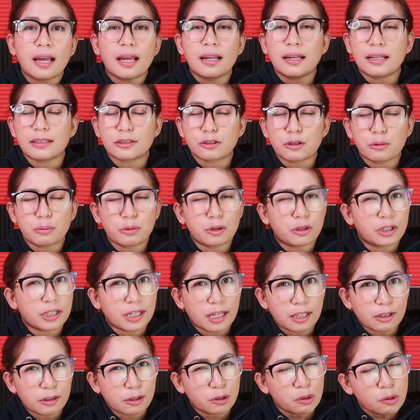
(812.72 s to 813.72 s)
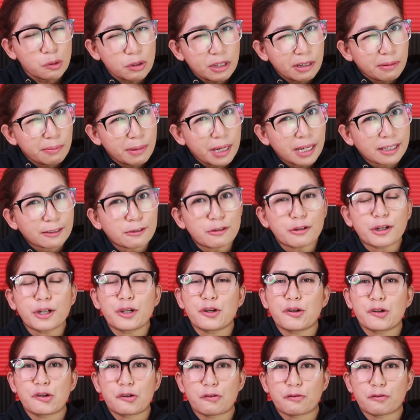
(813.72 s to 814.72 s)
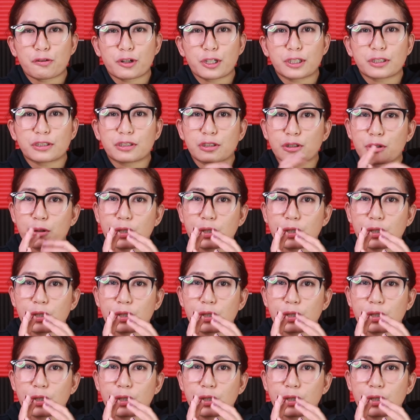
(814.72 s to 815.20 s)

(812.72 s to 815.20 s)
and let's communicate through email kung kayo yung first.